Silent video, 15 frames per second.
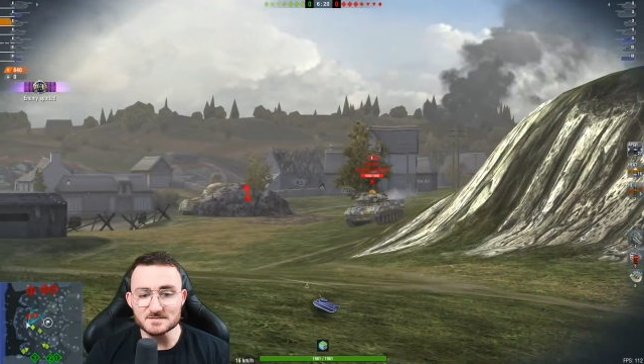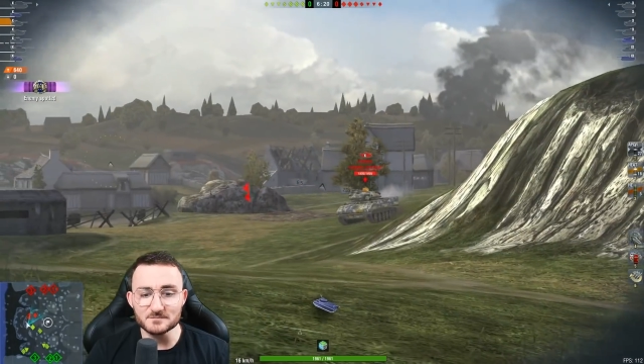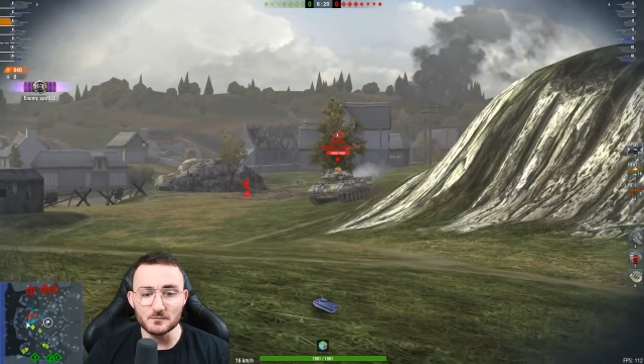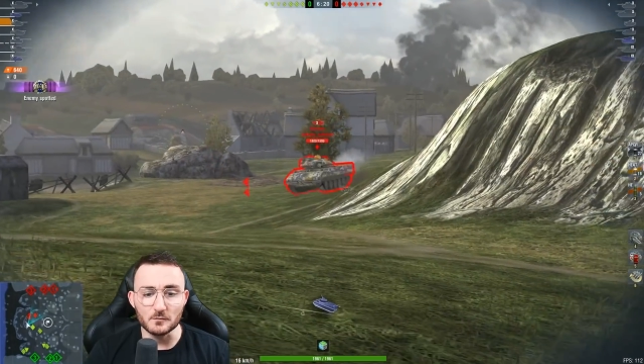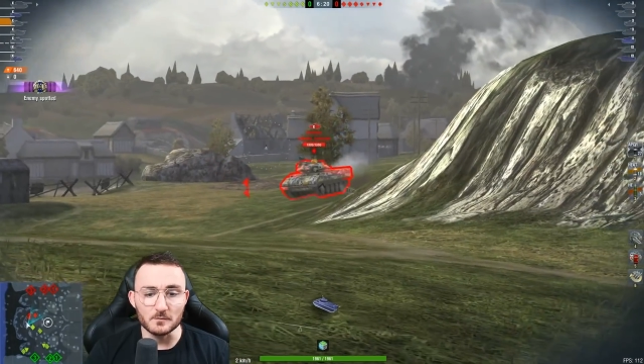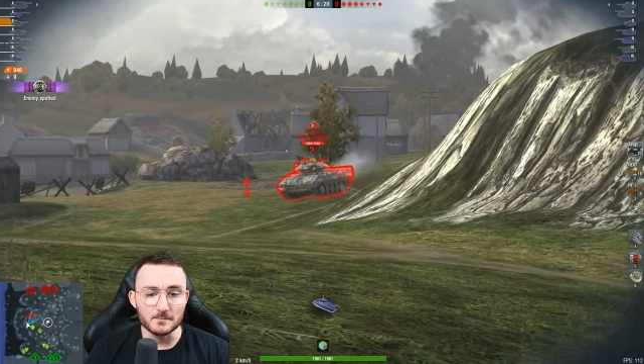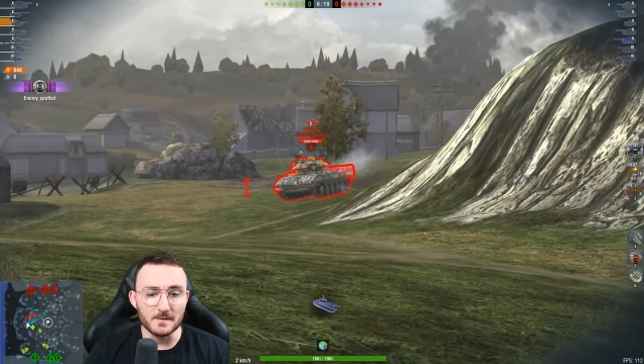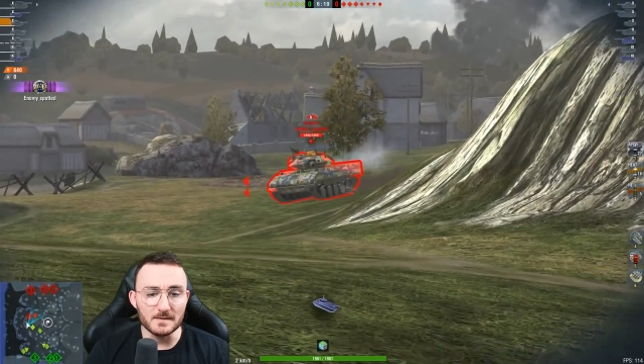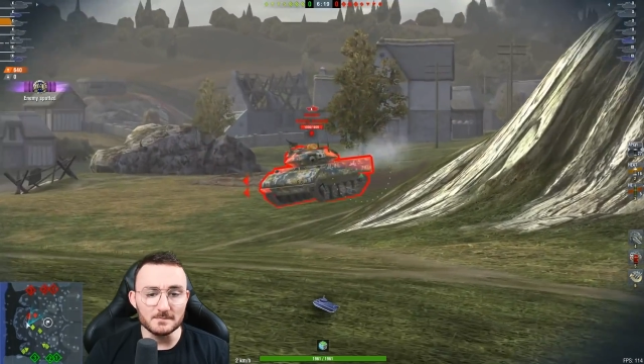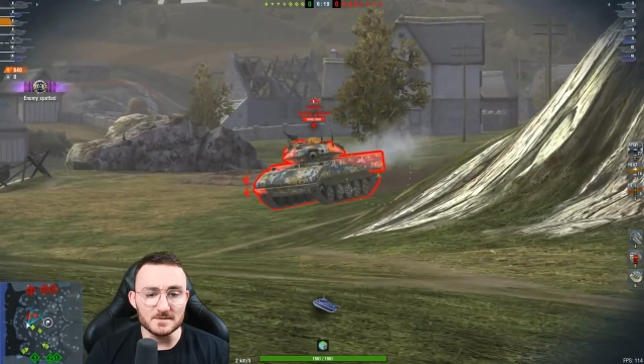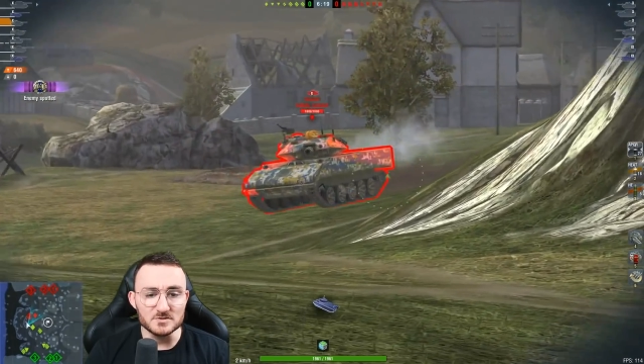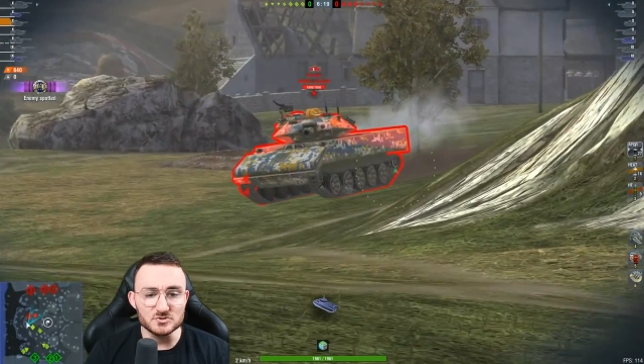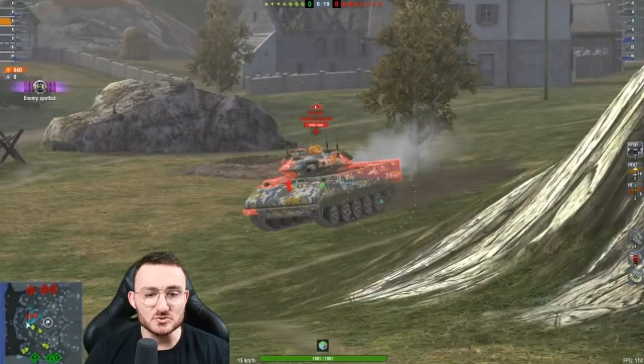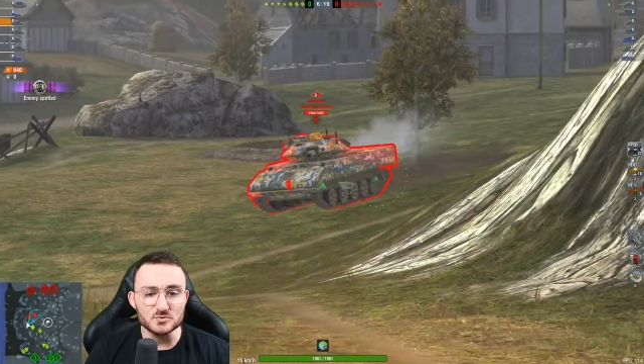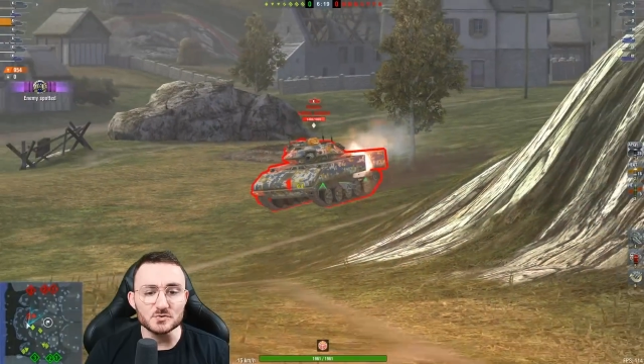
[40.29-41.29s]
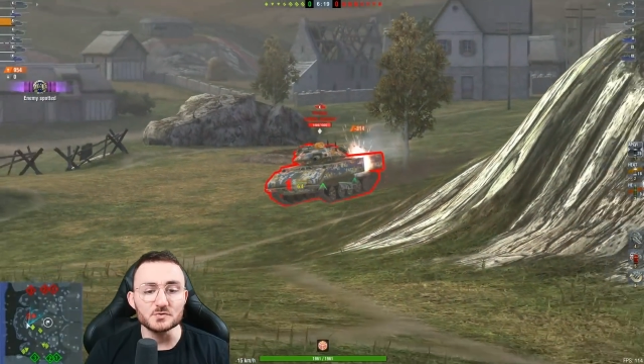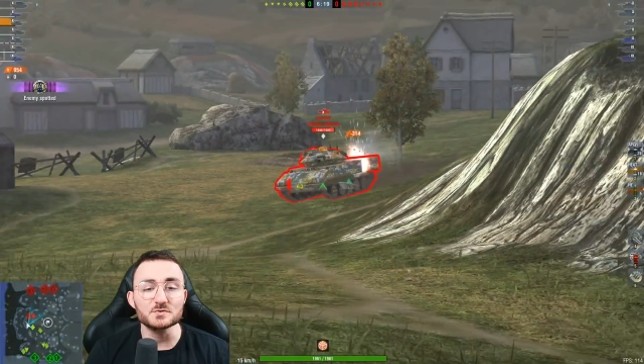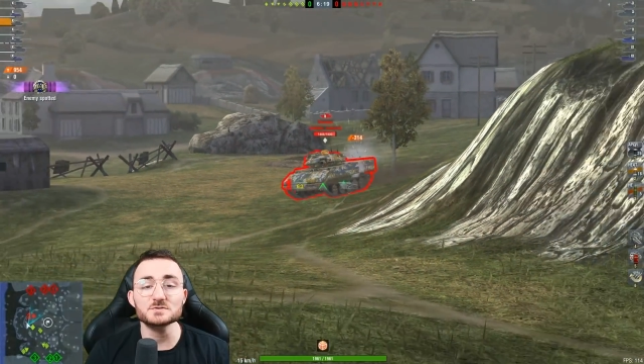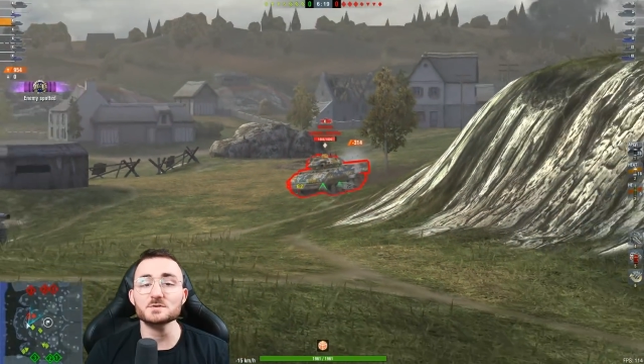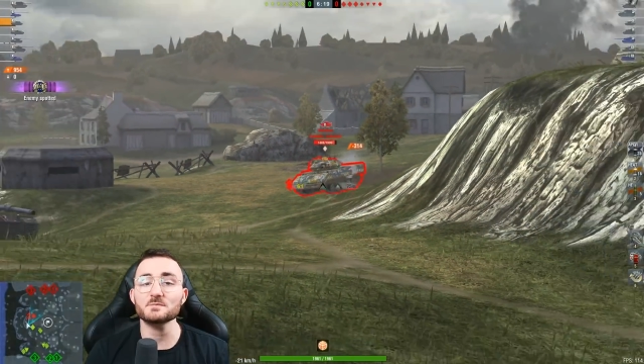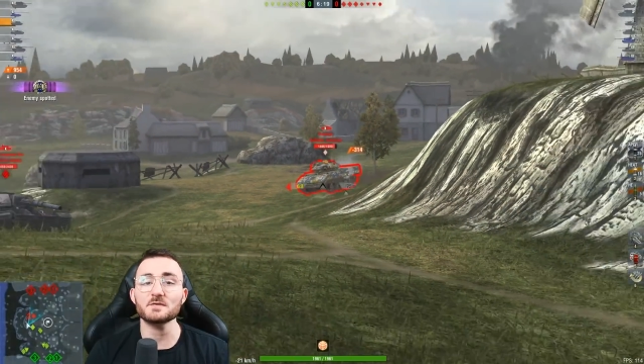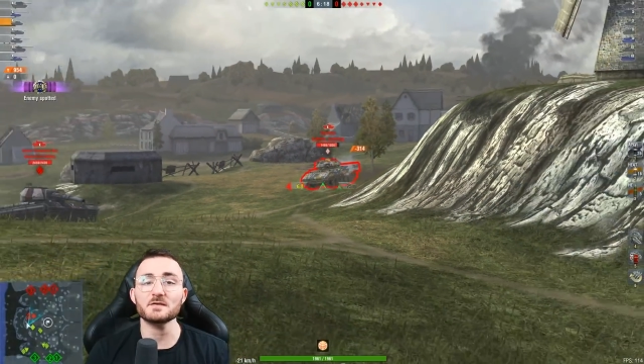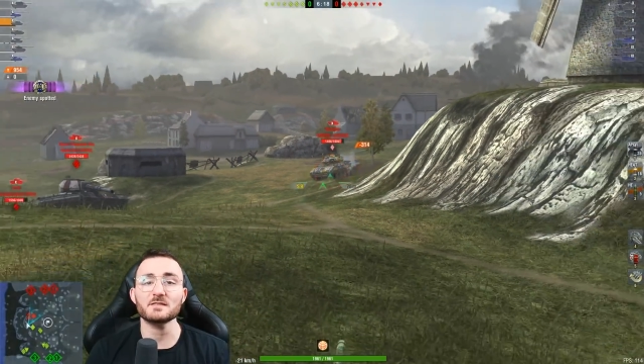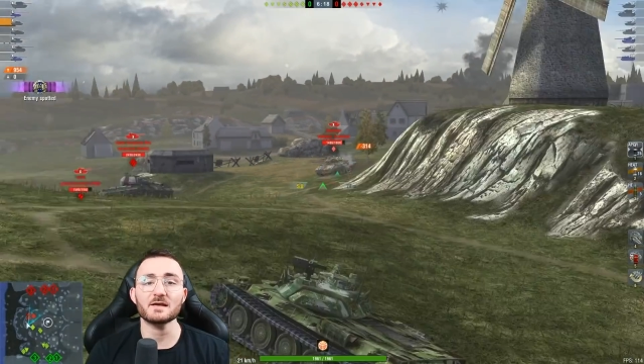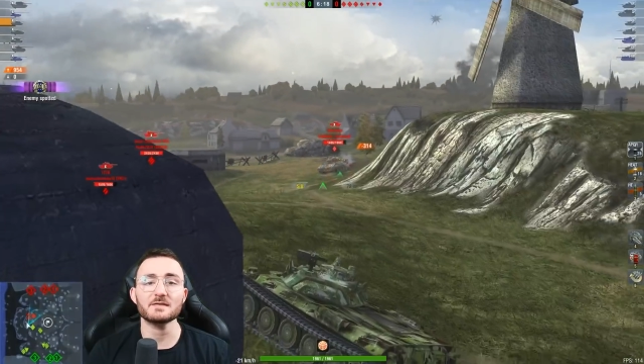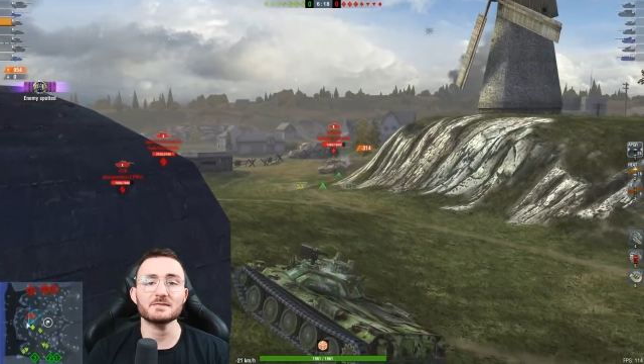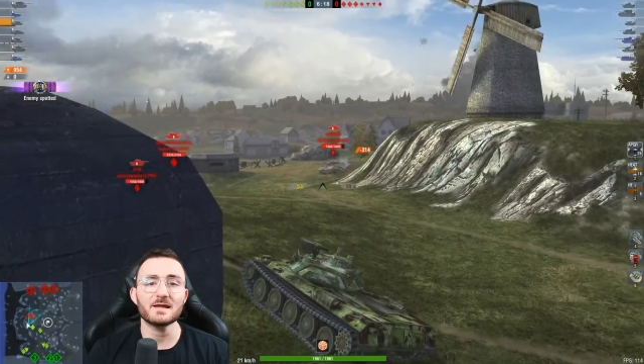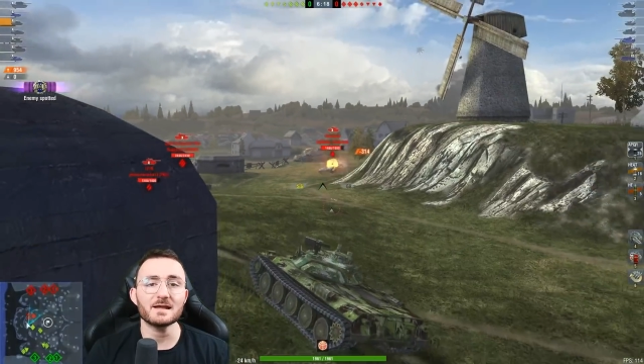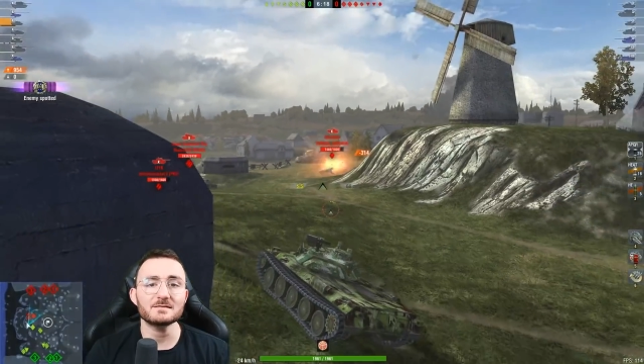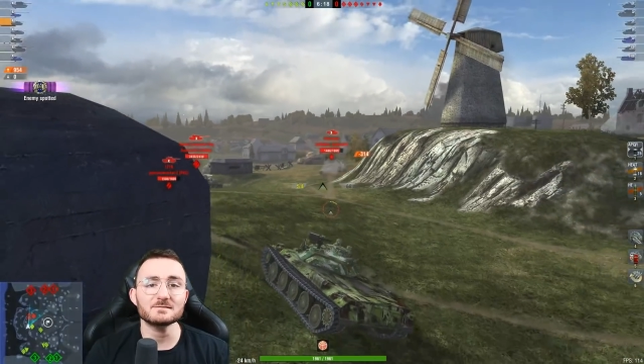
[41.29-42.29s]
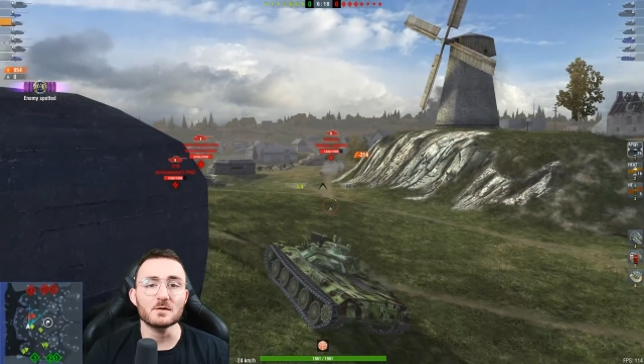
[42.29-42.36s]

for maybe June or something like that,